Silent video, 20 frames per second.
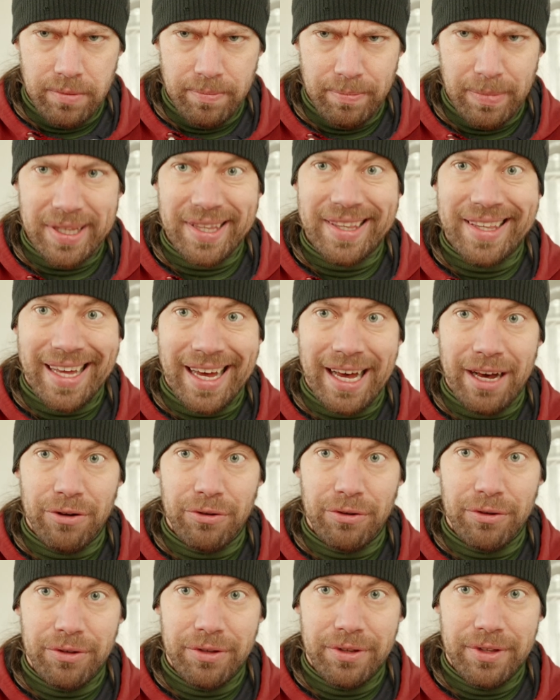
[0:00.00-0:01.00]
But
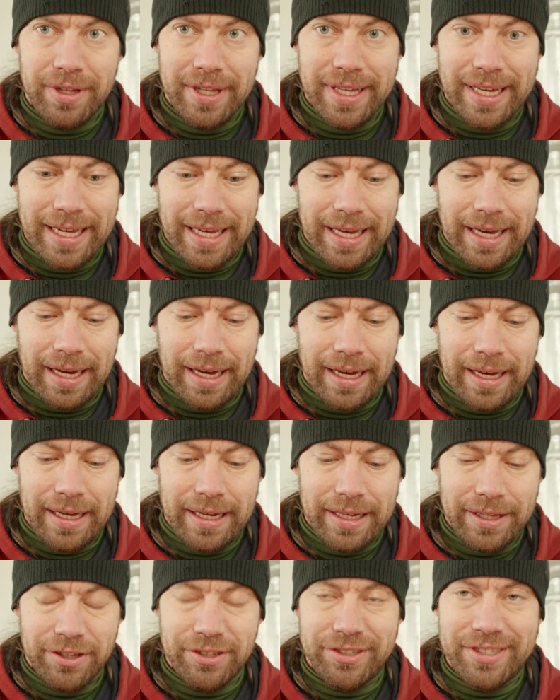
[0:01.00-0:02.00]
now the
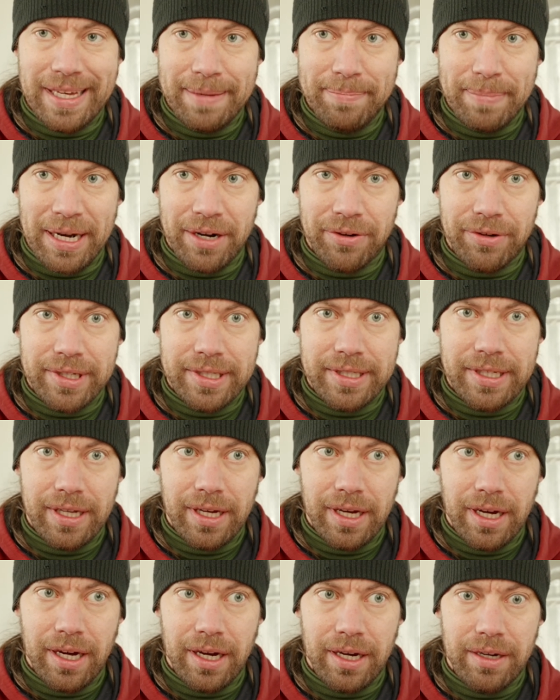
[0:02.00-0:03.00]
same batteries
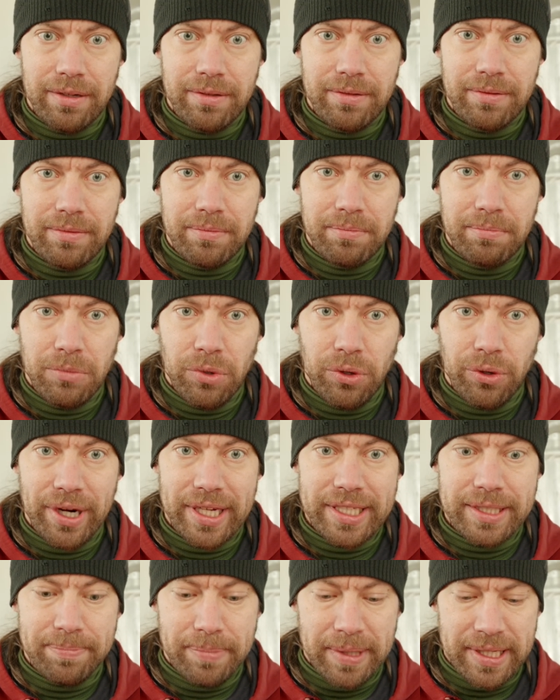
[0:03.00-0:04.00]
are more
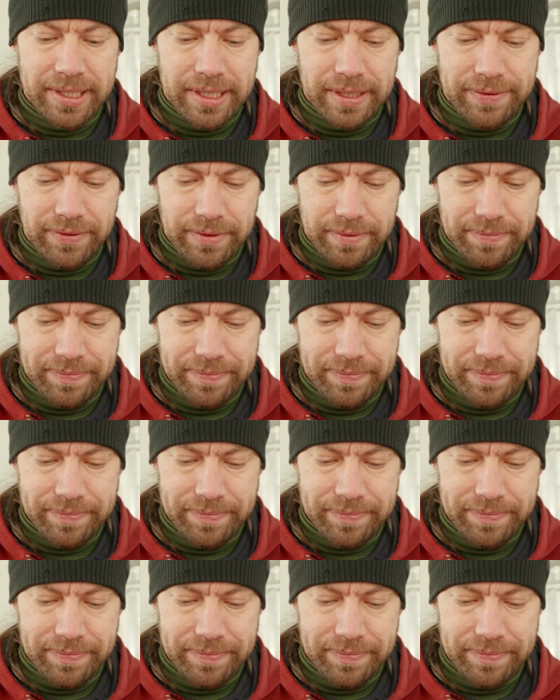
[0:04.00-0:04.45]
expensive,